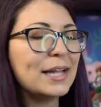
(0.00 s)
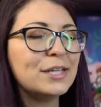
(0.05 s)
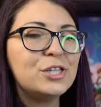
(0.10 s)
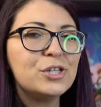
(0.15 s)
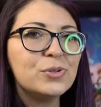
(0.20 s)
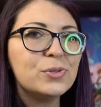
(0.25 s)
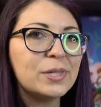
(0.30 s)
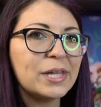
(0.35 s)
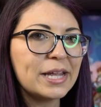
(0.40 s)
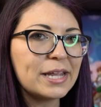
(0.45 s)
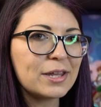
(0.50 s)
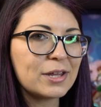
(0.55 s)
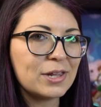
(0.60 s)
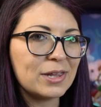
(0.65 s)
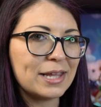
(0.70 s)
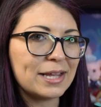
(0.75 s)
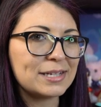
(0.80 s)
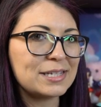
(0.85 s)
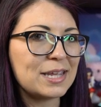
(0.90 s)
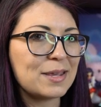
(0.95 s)
I do like
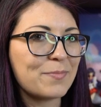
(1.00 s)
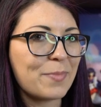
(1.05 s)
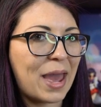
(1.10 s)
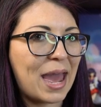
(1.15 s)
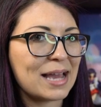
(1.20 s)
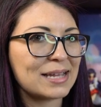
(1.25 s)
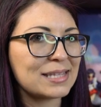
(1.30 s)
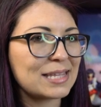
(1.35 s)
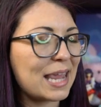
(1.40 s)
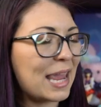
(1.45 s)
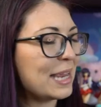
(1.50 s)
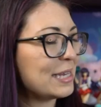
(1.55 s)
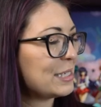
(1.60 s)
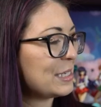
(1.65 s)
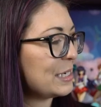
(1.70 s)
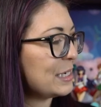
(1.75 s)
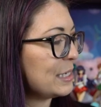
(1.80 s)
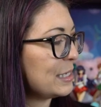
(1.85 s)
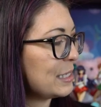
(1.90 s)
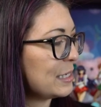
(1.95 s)
collecting pass
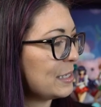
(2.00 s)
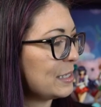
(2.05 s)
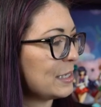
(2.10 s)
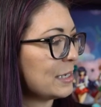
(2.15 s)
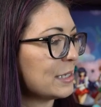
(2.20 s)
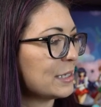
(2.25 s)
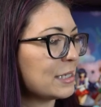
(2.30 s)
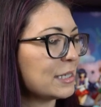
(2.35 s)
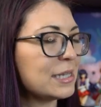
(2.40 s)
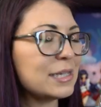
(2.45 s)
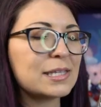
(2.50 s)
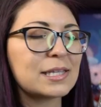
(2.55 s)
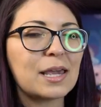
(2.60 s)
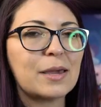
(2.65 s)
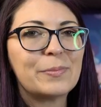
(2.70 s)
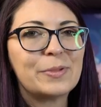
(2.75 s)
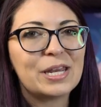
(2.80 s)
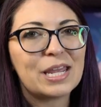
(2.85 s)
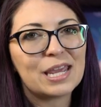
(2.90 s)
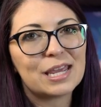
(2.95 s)
cases since these
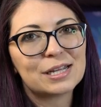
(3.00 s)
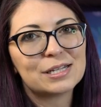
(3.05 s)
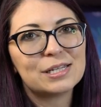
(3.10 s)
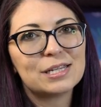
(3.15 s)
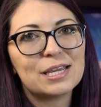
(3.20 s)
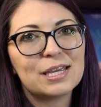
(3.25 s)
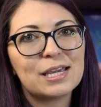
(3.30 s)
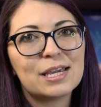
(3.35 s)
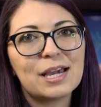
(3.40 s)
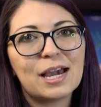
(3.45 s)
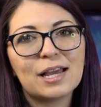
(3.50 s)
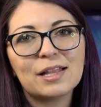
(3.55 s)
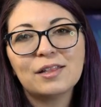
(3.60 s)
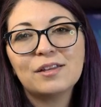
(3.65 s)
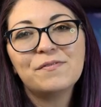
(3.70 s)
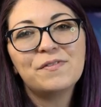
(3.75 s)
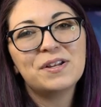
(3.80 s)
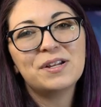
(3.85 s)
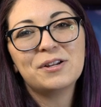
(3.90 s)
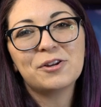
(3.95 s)
come in handy. I
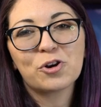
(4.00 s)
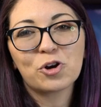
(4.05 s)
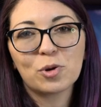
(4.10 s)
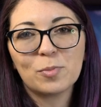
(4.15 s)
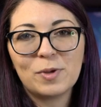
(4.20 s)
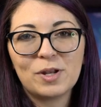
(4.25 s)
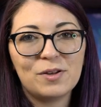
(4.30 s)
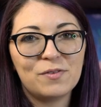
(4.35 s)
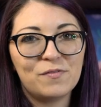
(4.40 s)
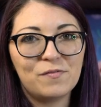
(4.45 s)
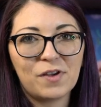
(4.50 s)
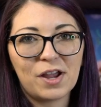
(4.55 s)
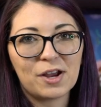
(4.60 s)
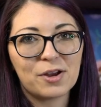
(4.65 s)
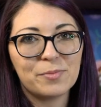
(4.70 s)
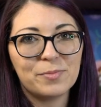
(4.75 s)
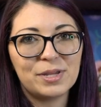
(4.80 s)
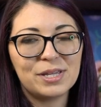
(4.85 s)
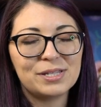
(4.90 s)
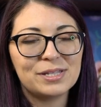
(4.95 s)
live in an urban
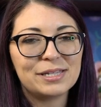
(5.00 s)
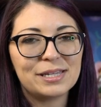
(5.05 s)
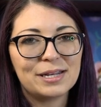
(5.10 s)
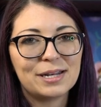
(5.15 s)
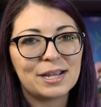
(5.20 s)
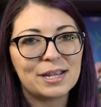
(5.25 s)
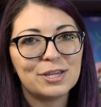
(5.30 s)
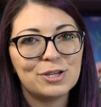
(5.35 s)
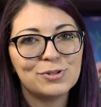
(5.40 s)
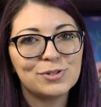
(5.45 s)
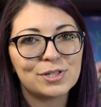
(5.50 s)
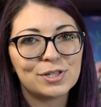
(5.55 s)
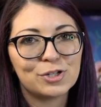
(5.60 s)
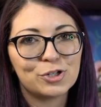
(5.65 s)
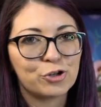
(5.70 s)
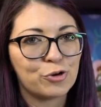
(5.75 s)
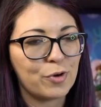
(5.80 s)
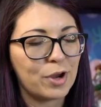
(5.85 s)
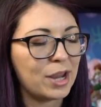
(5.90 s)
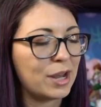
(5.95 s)
environment and I use the
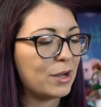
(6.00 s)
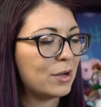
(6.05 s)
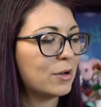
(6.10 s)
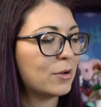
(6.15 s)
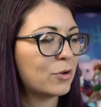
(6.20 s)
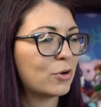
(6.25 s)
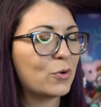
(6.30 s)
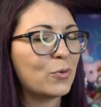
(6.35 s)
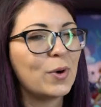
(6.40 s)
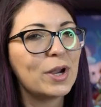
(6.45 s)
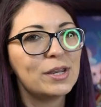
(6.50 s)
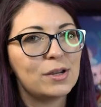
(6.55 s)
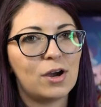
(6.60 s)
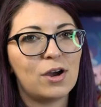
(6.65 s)
train quite